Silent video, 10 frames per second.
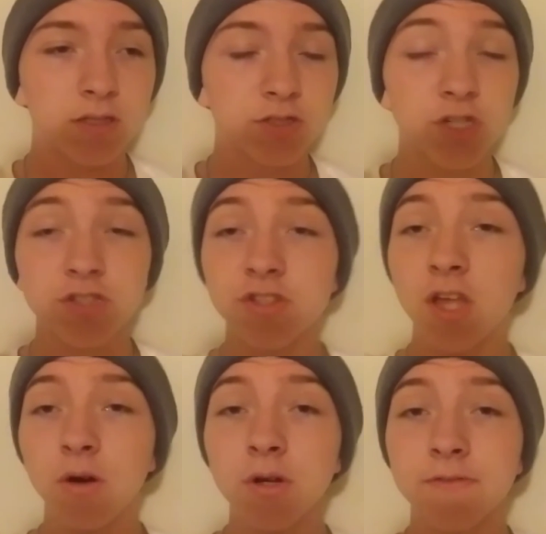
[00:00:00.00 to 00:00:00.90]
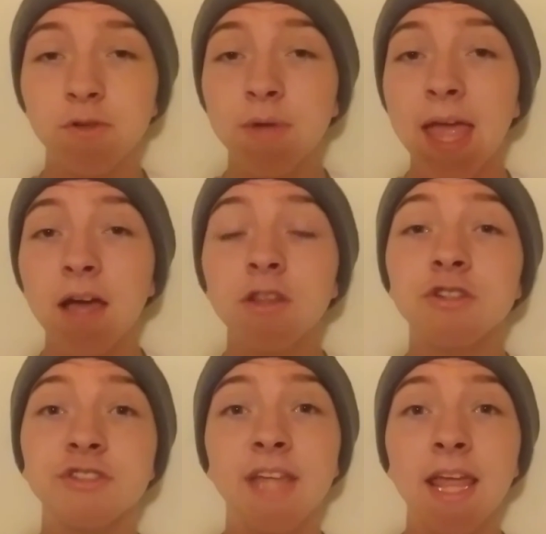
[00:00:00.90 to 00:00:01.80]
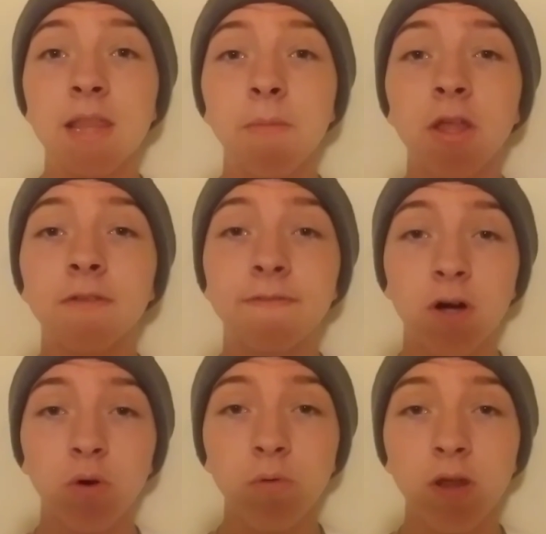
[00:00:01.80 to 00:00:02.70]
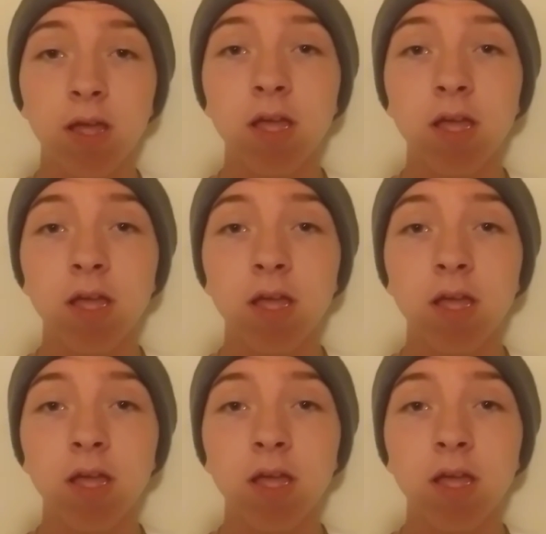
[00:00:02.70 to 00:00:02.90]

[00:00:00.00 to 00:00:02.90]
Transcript: Just know, if you can't understand them on the phone,